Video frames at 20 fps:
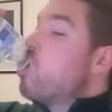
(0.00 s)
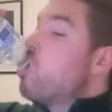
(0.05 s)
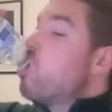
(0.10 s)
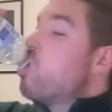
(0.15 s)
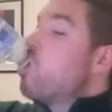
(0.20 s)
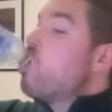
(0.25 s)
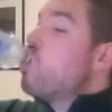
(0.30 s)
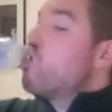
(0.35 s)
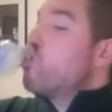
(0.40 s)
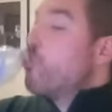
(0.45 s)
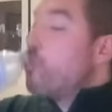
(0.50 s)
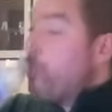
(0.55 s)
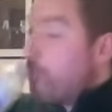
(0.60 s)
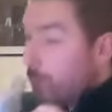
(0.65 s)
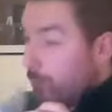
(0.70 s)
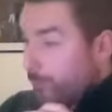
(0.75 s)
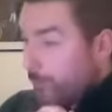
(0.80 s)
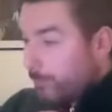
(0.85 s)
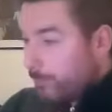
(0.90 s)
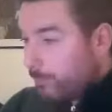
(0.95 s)

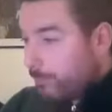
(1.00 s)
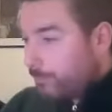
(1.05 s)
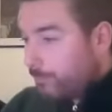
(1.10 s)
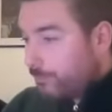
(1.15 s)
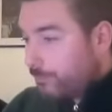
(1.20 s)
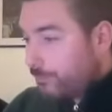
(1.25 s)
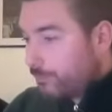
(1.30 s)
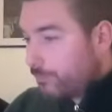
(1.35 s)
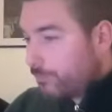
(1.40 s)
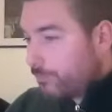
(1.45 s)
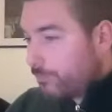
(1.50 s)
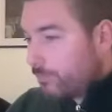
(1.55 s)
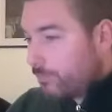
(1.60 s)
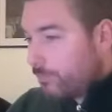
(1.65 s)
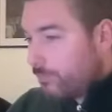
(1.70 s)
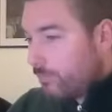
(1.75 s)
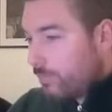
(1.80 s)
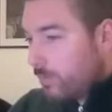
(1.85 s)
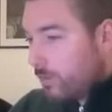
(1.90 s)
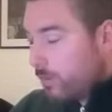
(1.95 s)

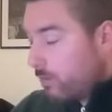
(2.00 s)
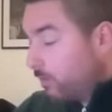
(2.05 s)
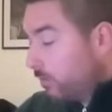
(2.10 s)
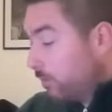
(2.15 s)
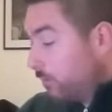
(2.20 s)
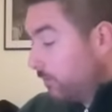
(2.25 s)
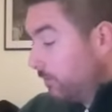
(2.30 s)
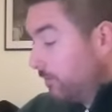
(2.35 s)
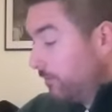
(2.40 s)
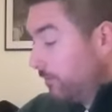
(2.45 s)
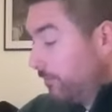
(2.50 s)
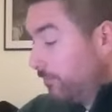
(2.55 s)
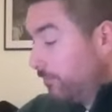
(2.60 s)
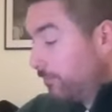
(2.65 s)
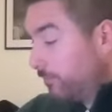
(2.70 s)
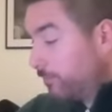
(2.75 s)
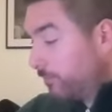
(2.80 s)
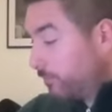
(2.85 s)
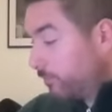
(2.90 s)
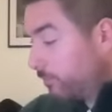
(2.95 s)

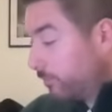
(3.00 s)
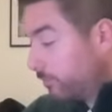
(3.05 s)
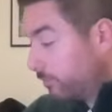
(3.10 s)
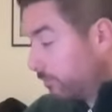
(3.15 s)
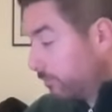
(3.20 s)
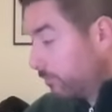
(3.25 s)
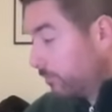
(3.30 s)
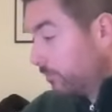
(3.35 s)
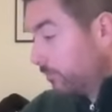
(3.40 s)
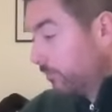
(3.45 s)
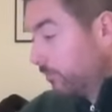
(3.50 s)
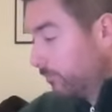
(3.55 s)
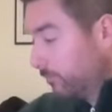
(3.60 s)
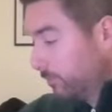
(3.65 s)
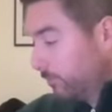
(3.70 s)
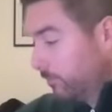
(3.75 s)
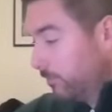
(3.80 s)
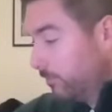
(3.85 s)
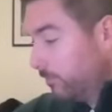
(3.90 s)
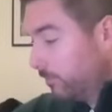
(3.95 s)
The person shown says nothing.